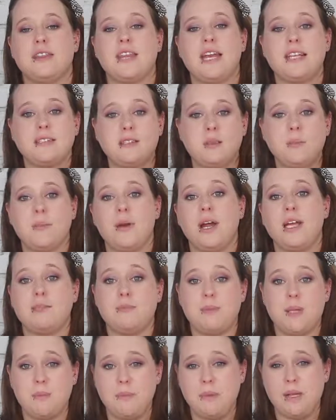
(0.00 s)
that's the price
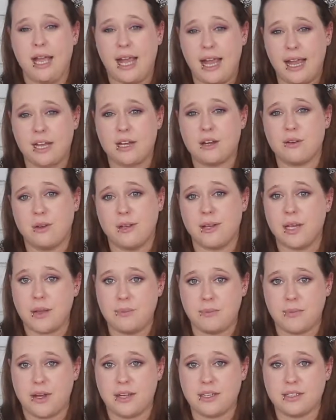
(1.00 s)
people anchor in their
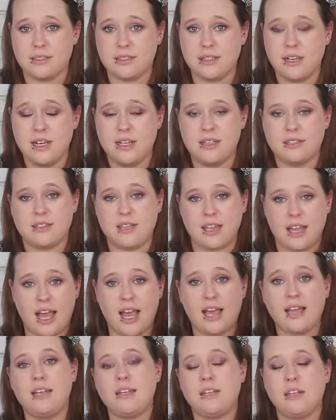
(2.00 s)
mind. So they
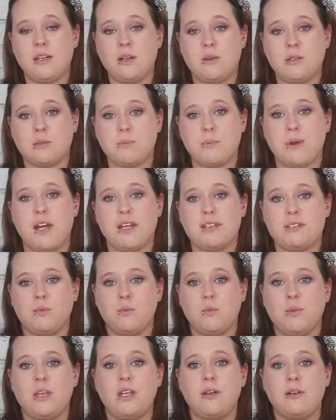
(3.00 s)
anchor the lowest price,
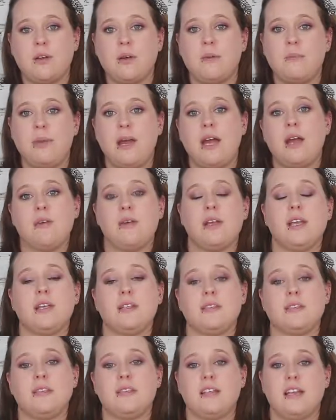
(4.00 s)
and when they're comparing it to the